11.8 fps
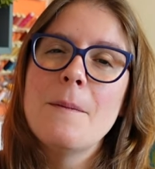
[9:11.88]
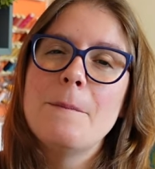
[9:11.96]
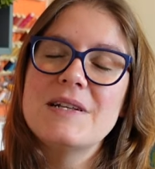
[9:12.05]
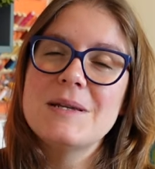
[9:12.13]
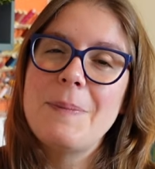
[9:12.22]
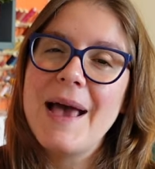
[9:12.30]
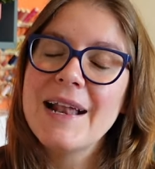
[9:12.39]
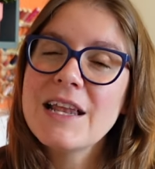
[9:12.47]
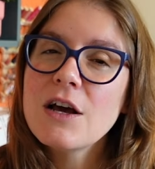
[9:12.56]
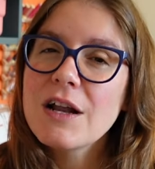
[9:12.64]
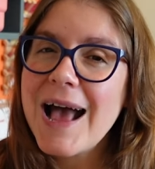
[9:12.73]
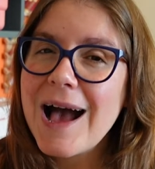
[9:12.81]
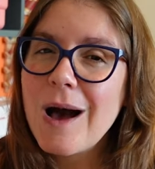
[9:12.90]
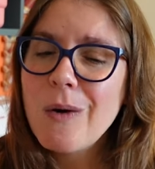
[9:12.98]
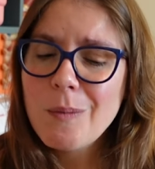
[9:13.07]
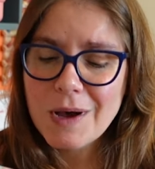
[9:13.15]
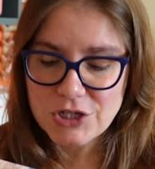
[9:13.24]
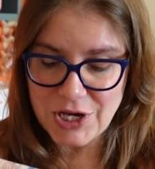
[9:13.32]
But depending on how
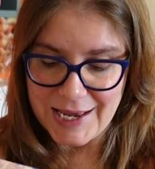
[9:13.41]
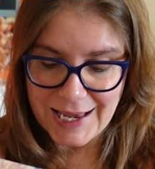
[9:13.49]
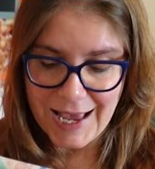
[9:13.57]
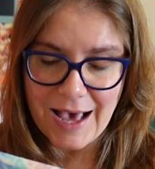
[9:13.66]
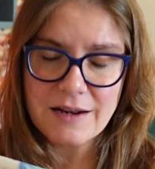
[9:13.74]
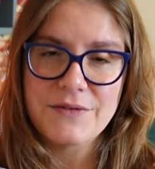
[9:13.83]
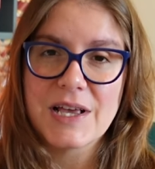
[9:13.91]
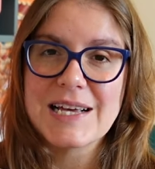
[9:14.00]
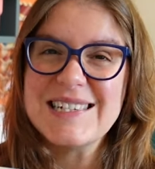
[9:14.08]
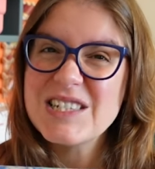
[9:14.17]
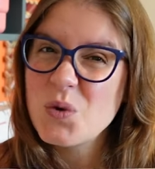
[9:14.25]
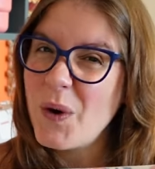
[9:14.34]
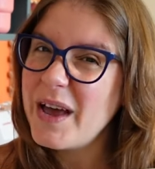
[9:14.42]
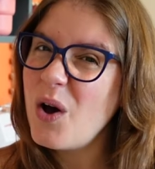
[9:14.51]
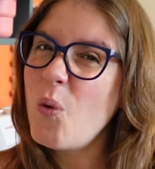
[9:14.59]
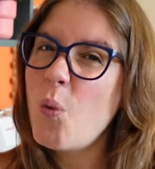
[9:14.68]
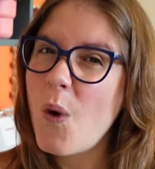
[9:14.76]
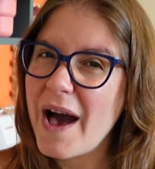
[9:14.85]
much I can get out of it, because it's quite
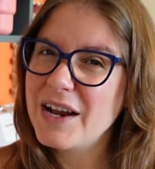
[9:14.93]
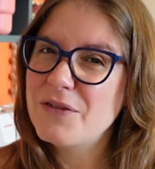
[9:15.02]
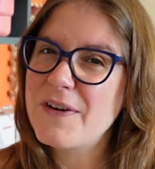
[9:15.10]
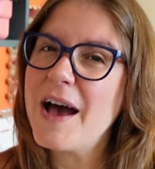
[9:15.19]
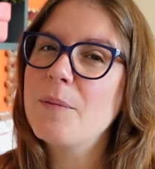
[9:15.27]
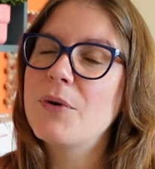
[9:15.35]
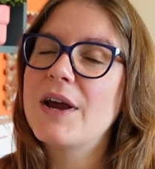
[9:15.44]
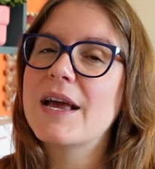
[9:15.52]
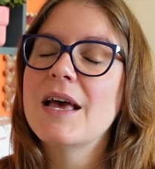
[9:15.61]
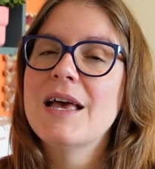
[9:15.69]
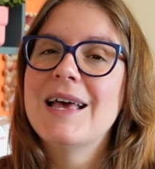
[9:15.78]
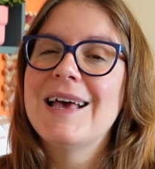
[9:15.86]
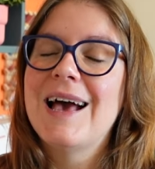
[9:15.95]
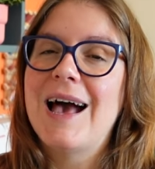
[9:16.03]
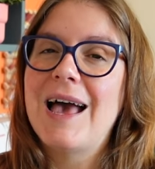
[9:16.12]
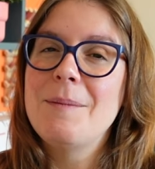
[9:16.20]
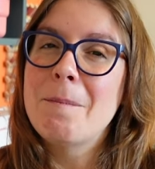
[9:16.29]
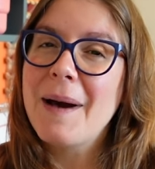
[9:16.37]
a wide fabric,
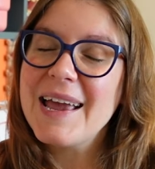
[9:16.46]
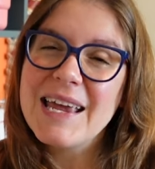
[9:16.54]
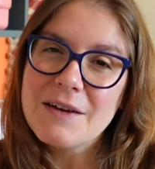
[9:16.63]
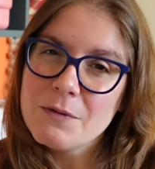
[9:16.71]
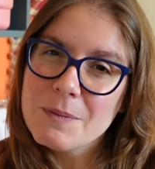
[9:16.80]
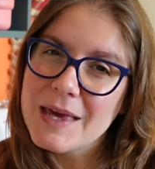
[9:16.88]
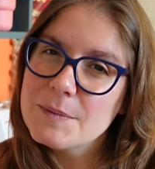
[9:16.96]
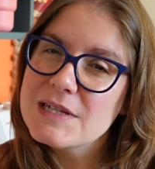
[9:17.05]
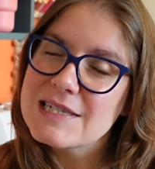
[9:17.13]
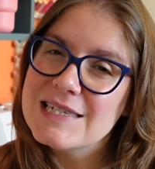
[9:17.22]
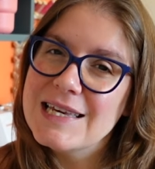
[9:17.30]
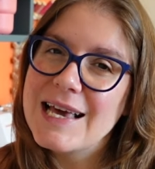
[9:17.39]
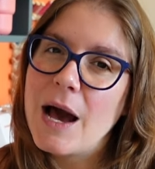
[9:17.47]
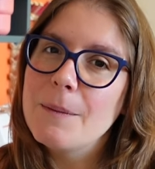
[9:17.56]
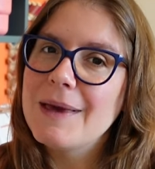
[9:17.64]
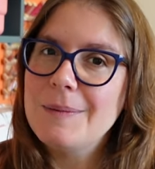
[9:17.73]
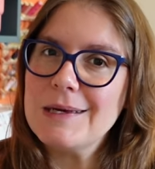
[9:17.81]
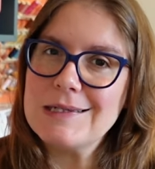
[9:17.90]
I might even be able to sneak out
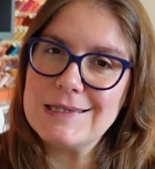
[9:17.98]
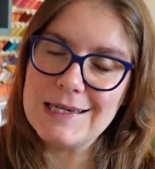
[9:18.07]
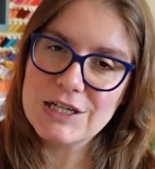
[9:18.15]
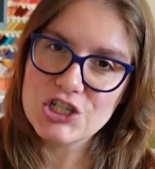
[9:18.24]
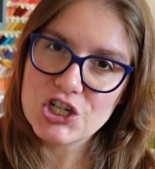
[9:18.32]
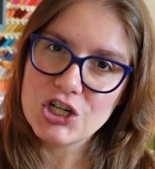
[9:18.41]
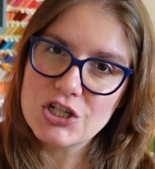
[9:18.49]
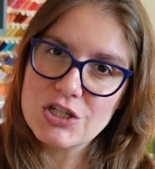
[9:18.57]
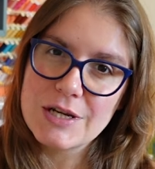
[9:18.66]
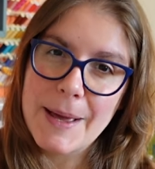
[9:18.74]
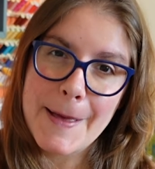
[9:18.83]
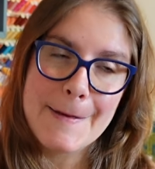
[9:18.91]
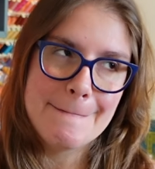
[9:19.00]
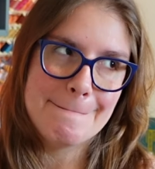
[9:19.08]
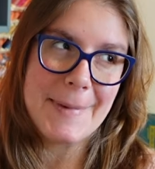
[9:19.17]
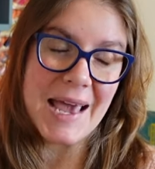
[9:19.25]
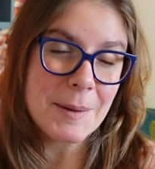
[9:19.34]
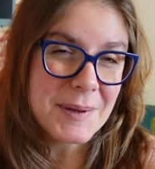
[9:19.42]
maybe a t-shirt,
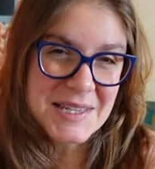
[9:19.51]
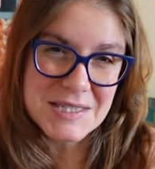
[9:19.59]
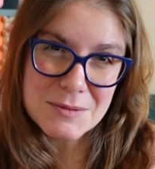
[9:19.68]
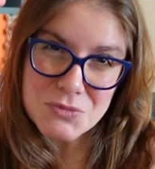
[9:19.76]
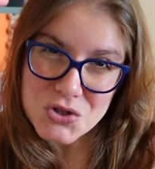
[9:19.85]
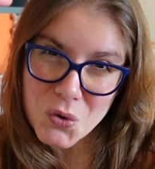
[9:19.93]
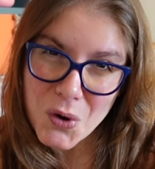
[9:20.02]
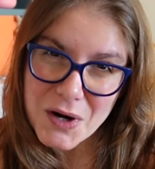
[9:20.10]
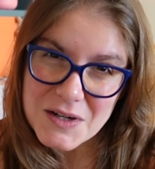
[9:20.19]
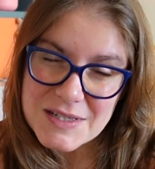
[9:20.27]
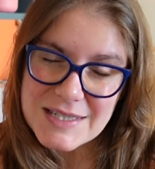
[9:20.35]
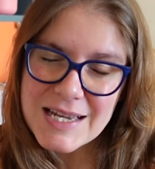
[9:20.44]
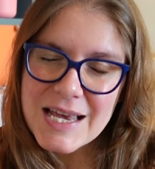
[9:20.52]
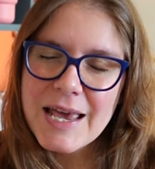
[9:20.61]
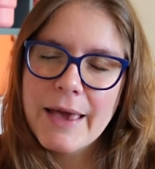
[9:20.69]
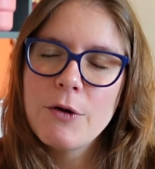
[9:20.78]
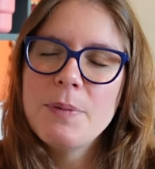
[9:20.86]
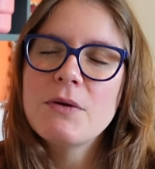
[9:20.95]
maybe some shorts.
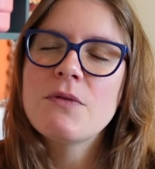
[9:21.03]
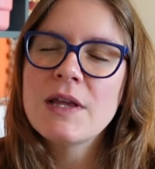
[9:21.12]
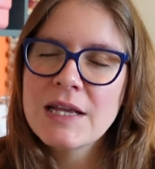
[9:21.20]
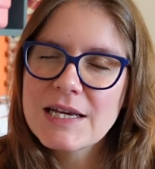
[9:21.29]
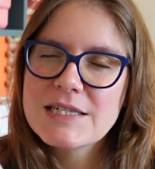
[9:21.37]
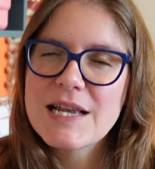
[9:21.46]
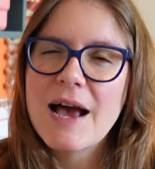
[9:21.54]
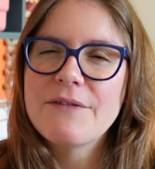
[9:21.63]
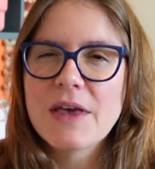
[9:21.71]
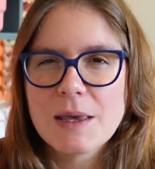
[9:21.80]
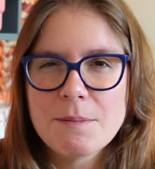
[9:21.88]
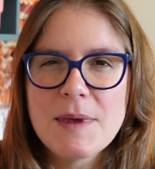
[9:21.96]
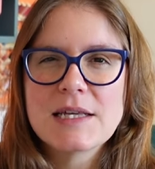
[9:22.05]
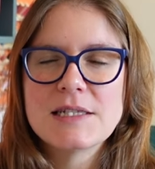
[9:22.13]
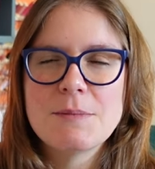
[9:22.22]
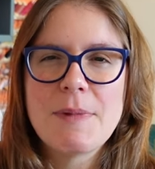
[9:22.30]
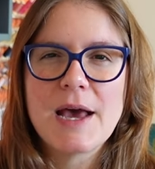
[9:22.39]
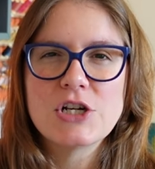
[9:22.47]
It would be really nice to have like
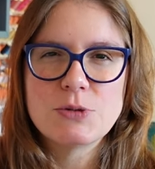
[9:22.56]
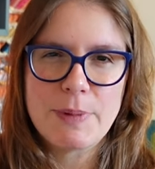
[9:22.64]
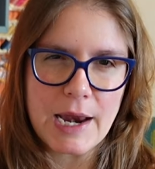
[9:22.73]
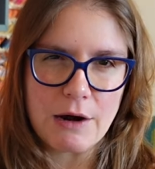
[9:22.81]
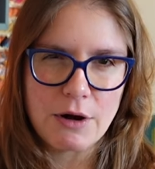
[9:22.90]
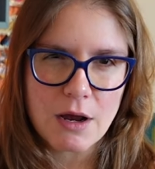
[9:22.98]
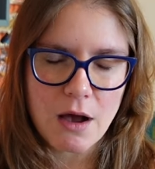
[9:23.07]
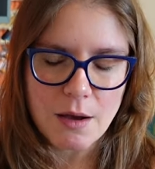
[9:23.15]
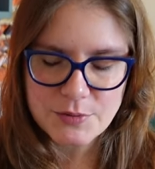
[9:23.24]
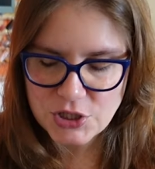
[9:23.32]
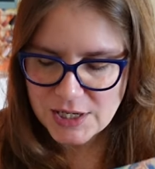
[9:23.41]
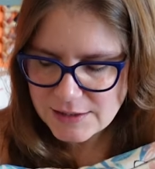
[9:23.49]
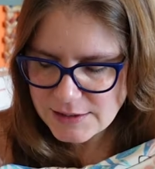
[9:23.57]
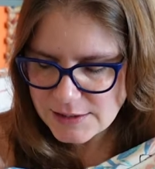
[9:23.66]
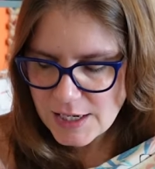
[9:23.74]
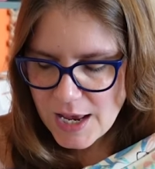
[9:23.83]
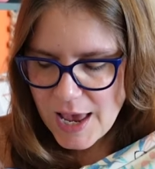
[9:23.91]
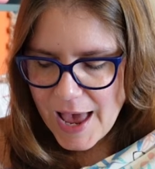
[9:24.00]
mix and match pairing
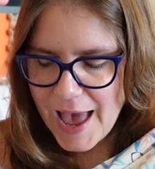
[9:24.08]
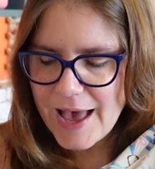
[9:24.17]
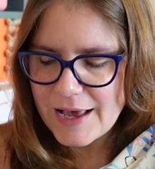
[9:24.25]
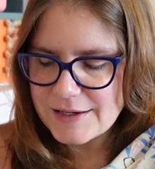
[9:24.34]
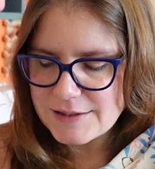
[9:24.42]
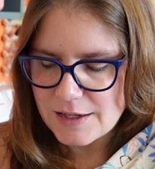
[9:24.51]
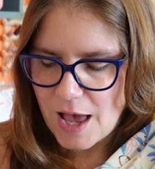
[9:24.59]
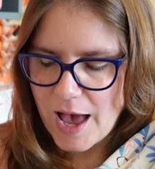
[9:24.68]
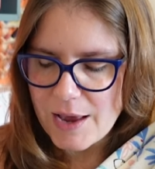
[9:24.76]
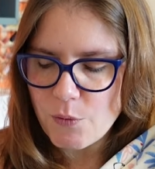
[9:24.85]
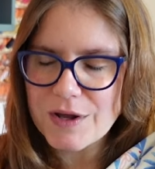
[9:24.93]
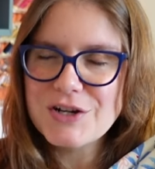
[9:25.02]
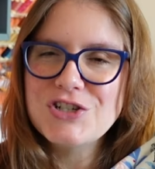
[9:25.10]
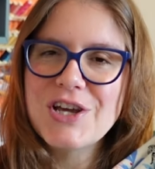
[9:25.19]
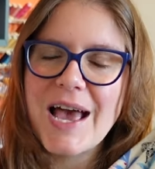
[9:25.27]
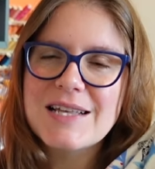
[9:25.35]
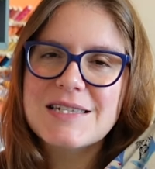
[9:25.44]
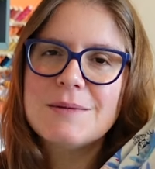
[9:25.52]
options. And I wanted to
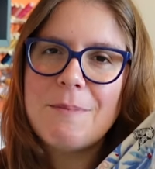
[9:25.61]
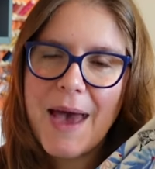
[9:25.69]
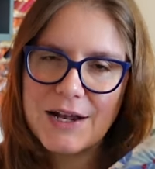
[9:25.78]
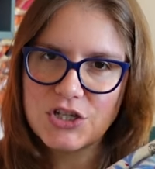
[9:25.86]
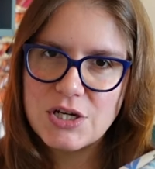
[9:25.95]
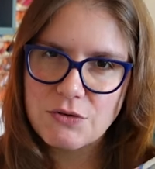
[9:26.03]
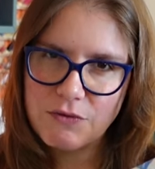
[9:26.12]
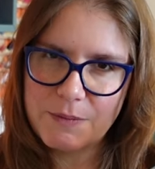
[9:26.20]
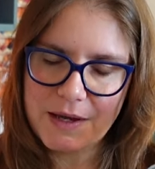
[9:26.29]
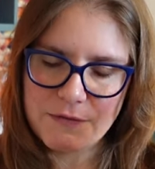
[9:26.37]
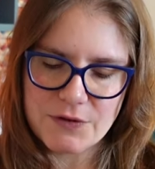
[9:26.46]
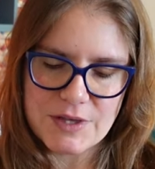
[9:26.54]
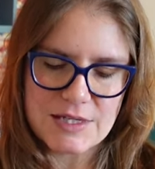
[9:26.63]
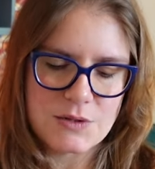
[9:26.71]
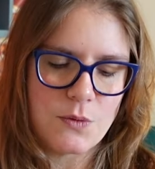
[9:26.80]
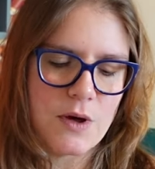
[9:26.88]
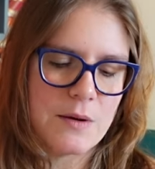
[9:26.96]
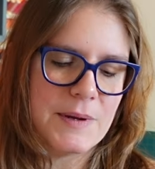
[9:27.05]
get some matching ribbing for this
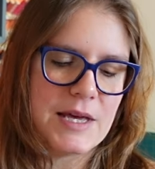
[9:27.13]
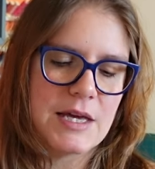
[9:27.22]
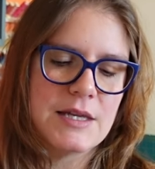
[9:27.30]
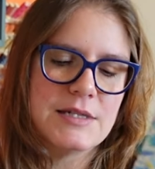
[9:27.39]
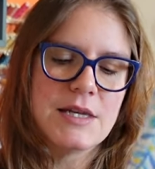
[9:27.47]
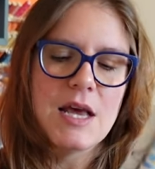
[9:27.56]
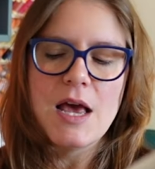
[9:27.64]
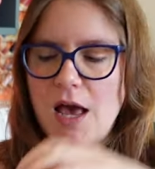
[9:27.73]
one because